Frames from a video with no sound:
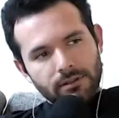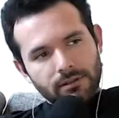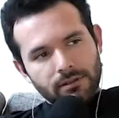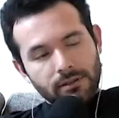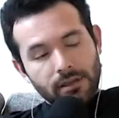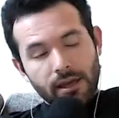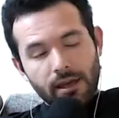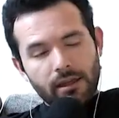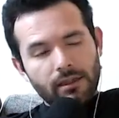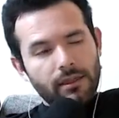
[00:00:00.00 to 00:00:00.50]

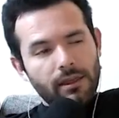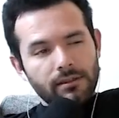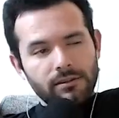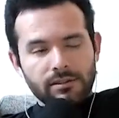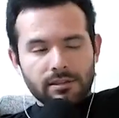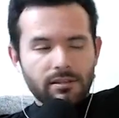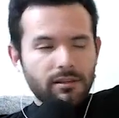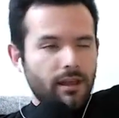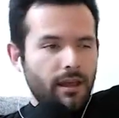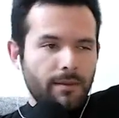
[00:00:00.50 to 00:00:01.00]
Yeah,
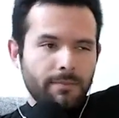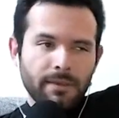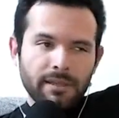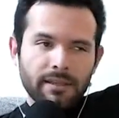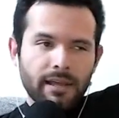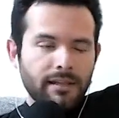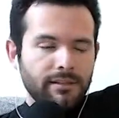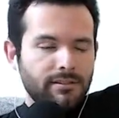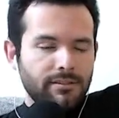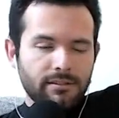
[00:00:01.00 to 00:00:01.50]
that's
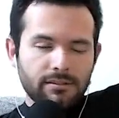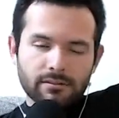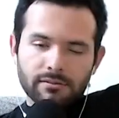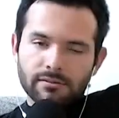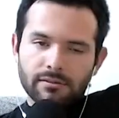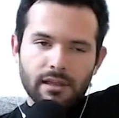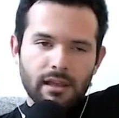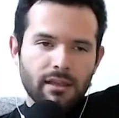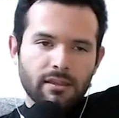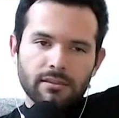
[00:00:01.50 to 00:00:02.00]

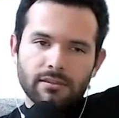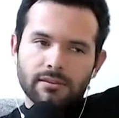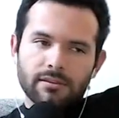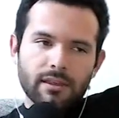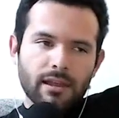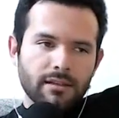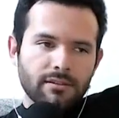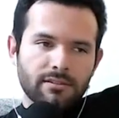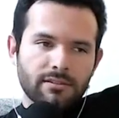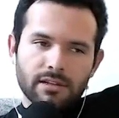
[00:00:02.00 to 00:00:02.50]

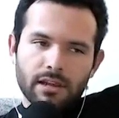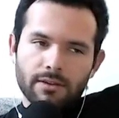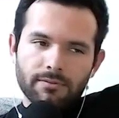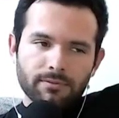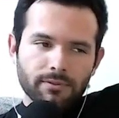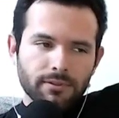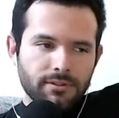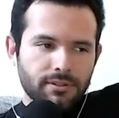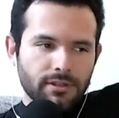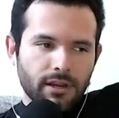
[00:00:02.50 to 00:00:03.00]

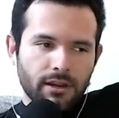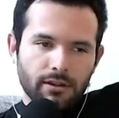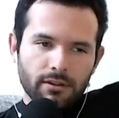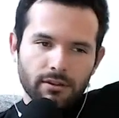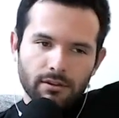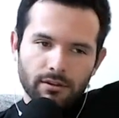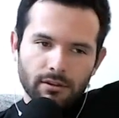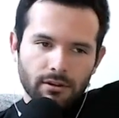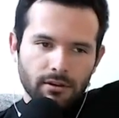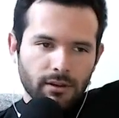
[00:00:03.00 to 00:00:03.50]
definitely skate of
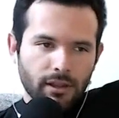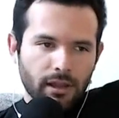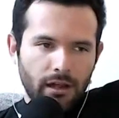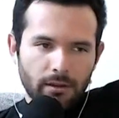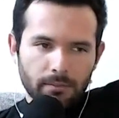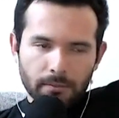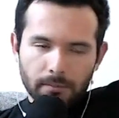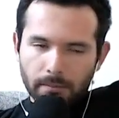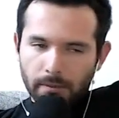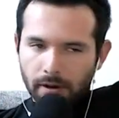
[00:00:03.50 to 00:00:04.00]
the year
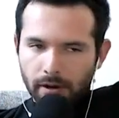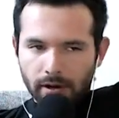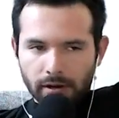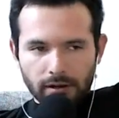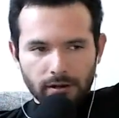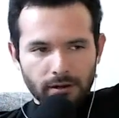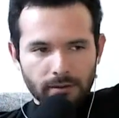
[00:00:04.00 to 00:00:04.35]
caliber part.